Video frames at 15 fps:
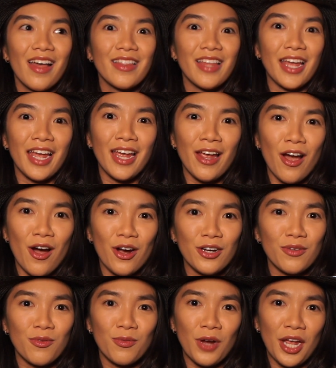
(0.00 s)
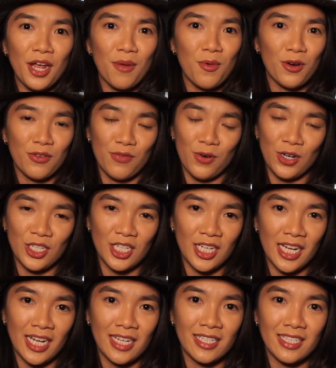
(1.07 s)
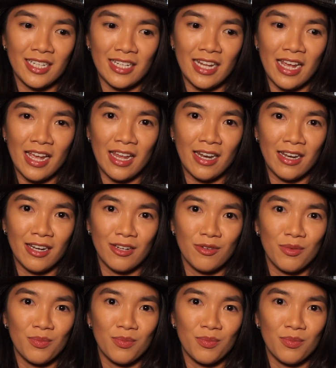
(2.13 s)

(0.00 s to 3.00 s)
They are way more fortunate than